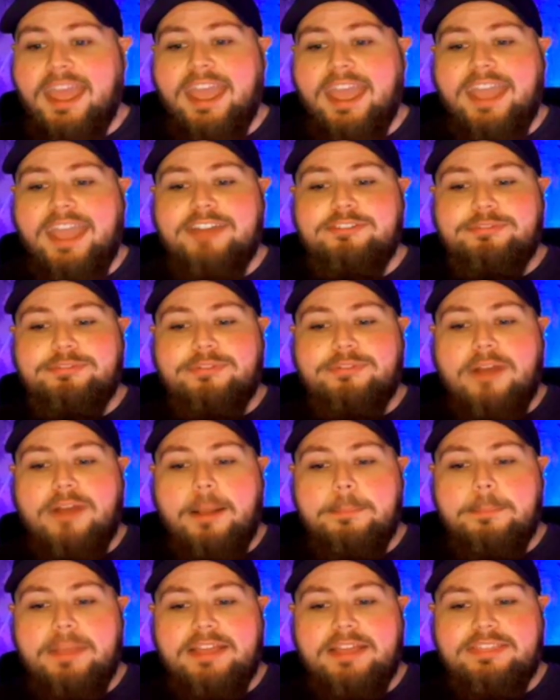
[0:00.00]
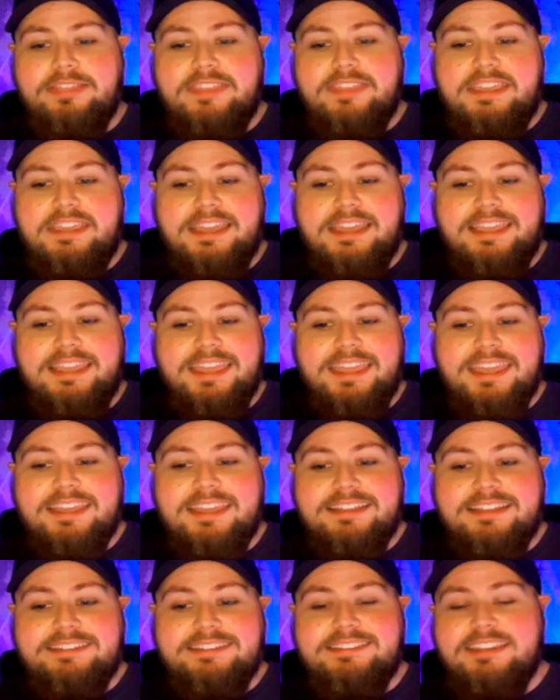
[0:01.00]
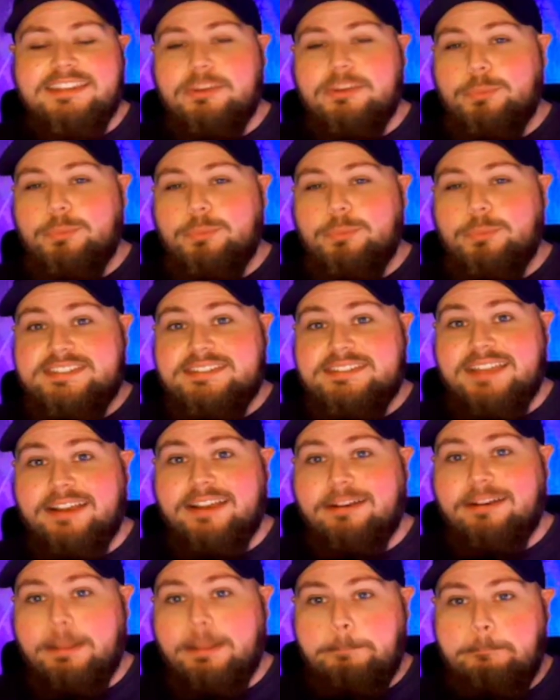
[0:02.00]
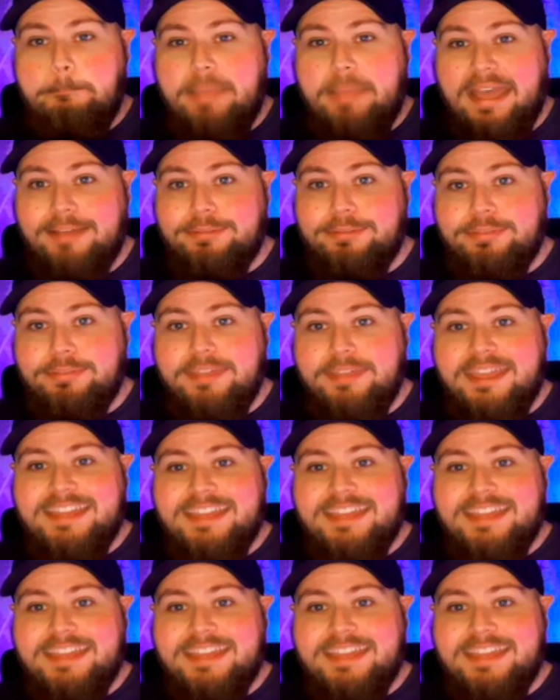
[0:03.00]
And from the Kings, it was Sarah Beth.